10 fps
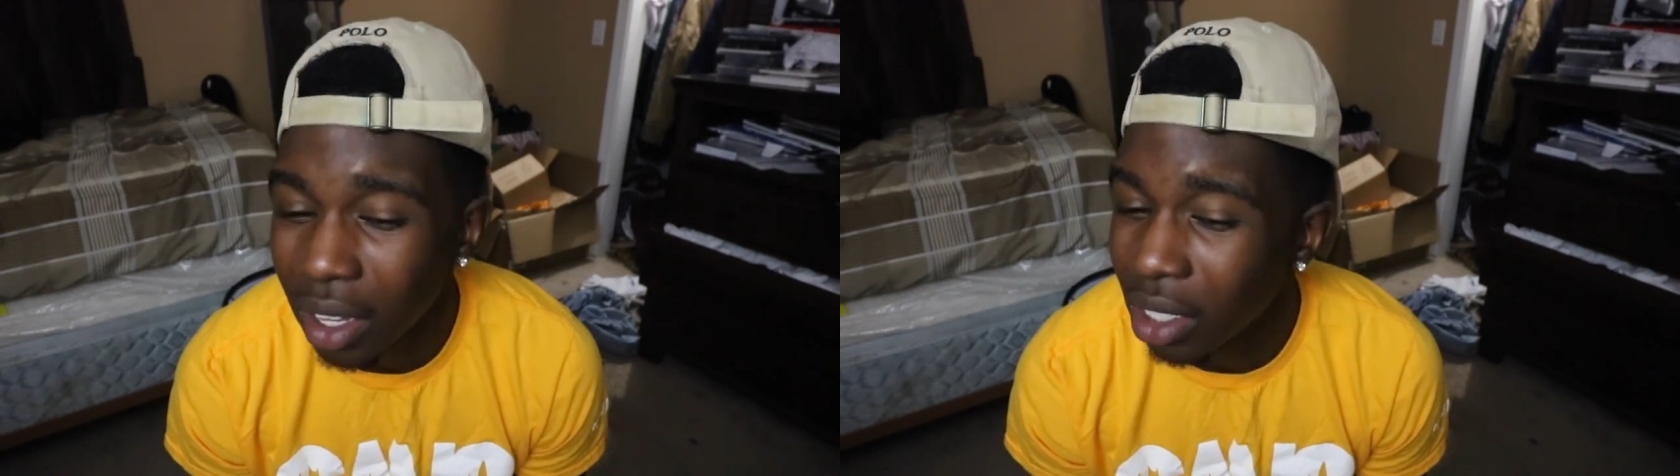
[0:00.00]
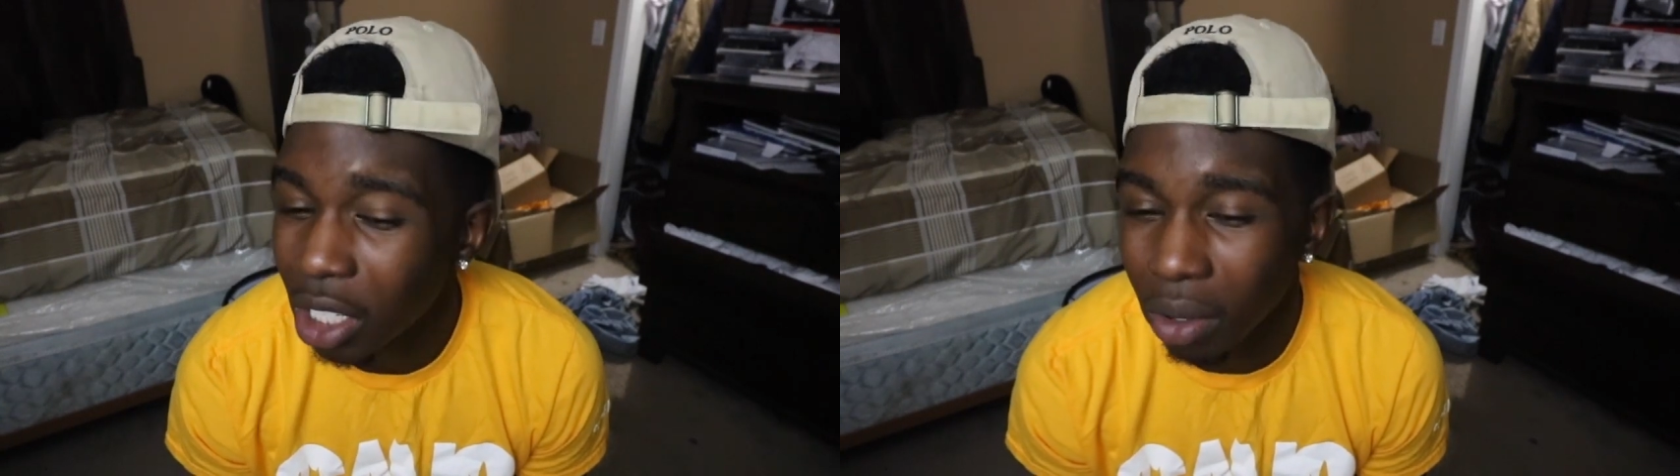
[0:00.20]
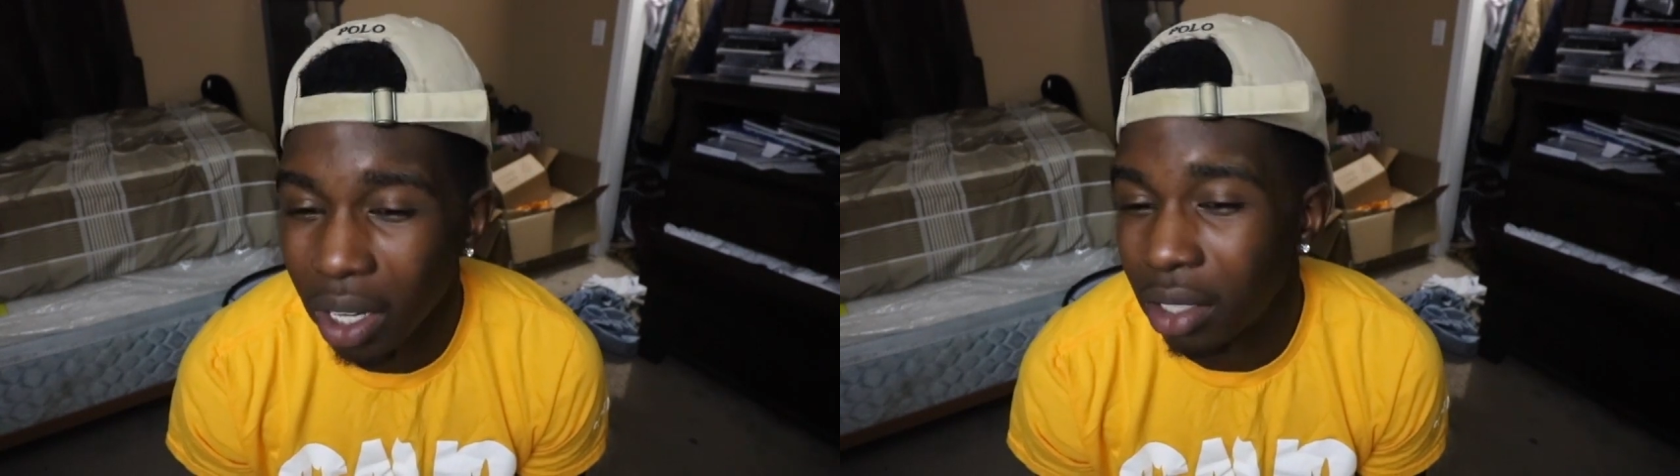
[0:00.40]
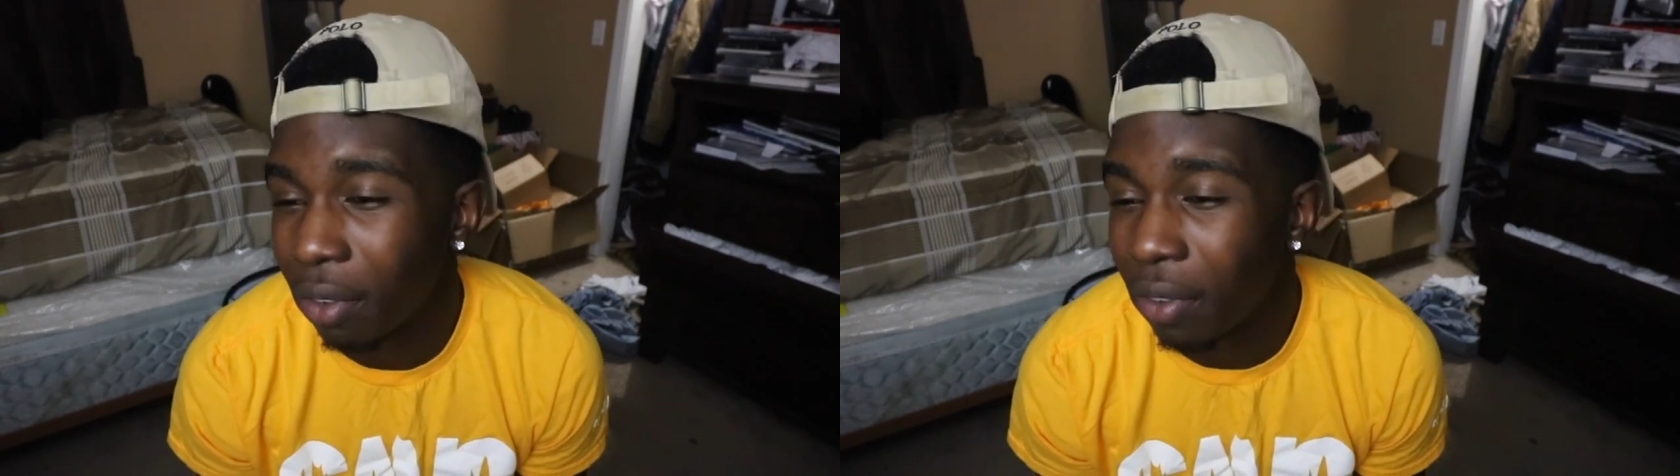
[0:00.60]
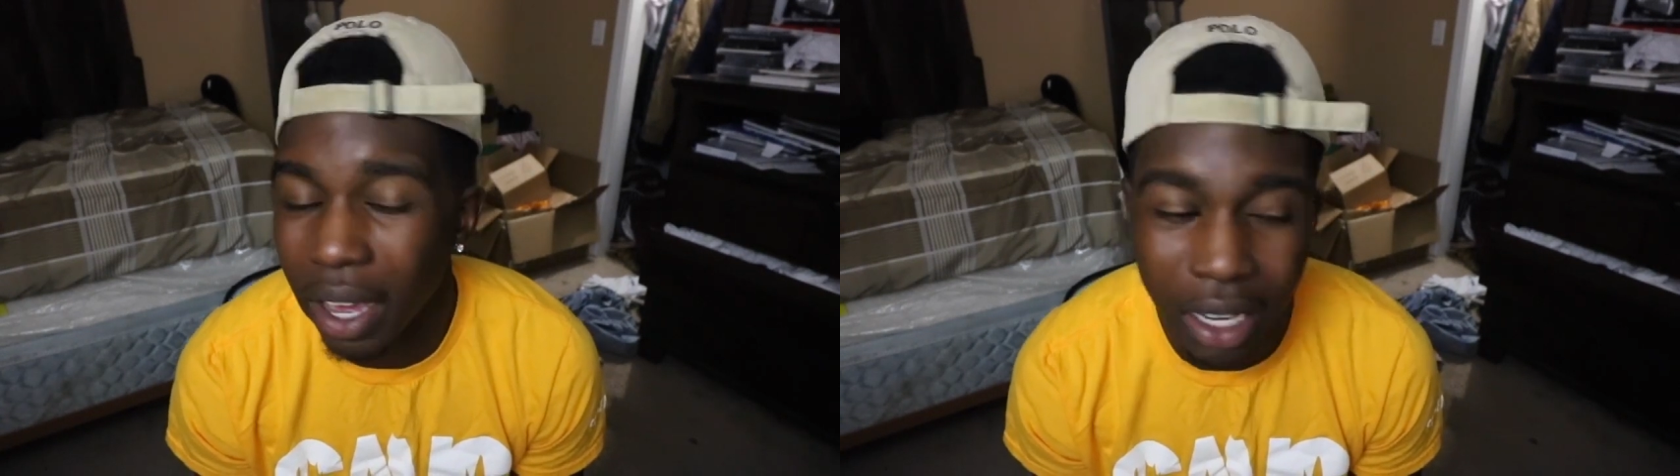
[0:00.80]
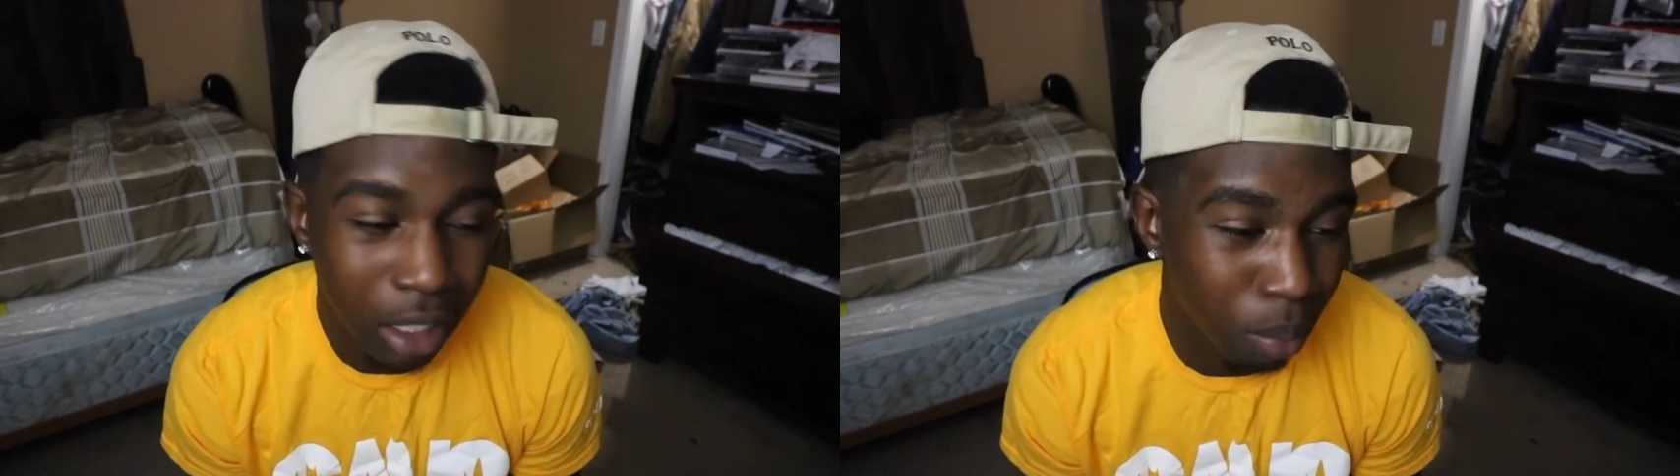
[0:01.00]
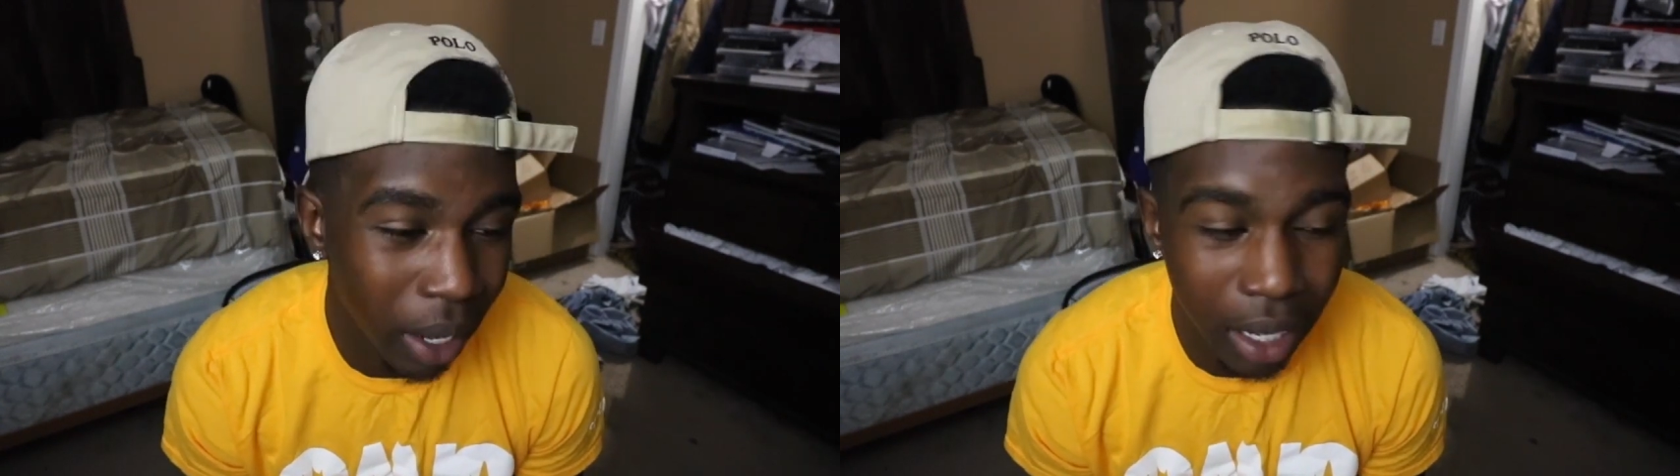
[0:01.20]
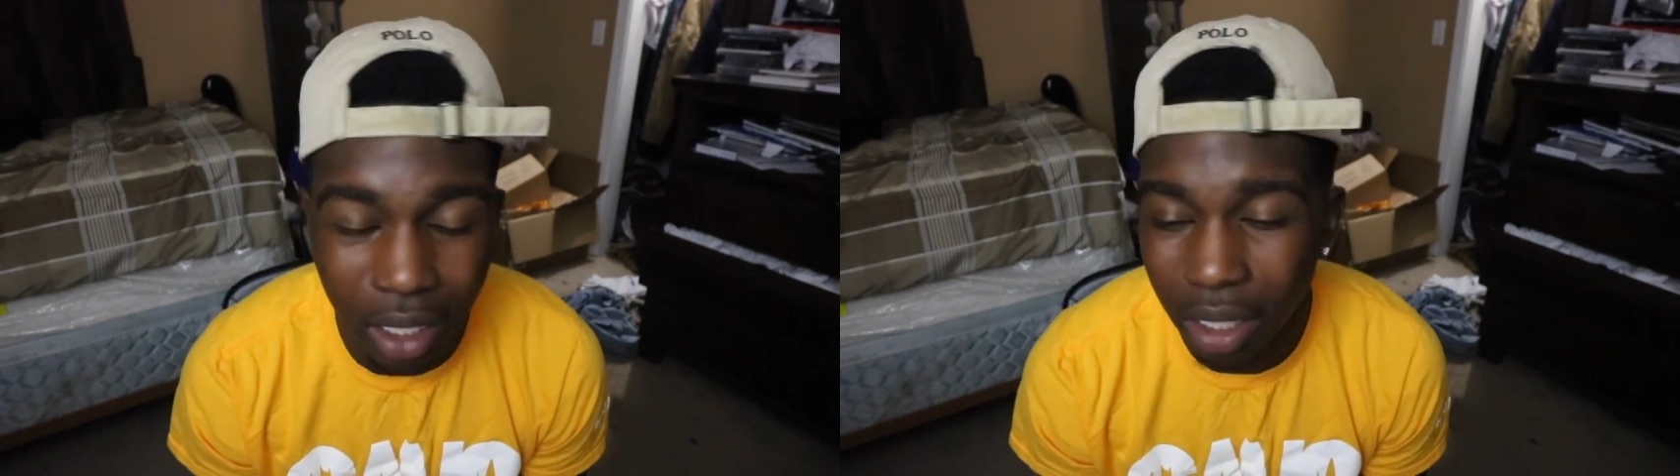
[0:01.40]
this relates to Faze,
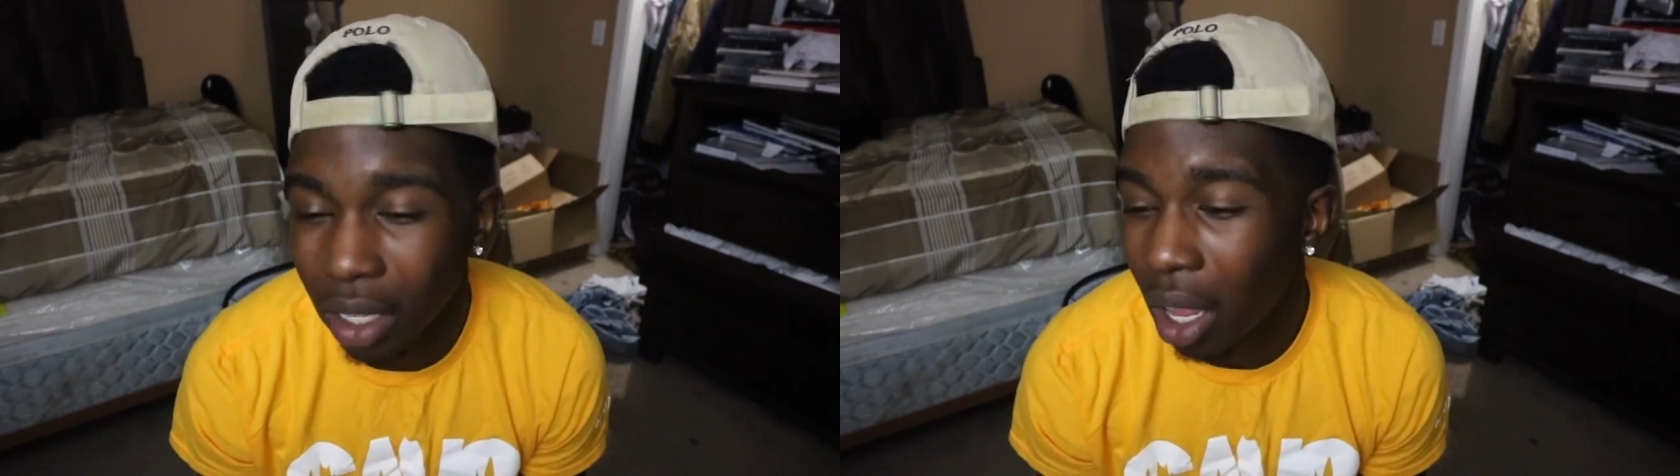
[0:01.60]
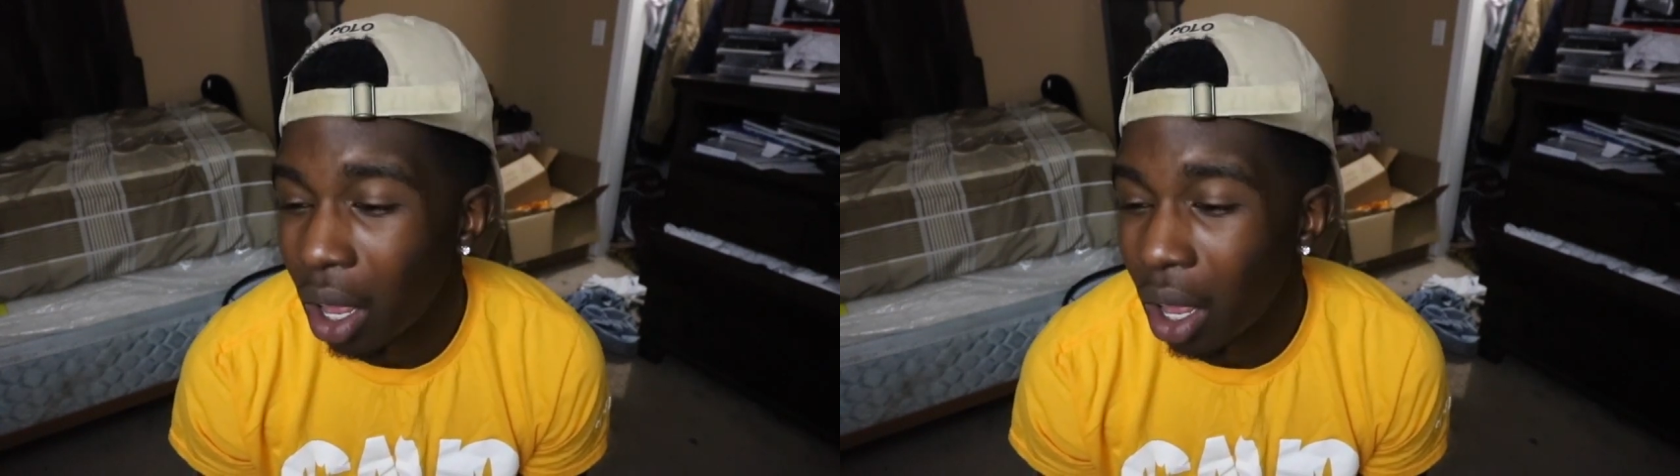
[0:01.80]
Banks,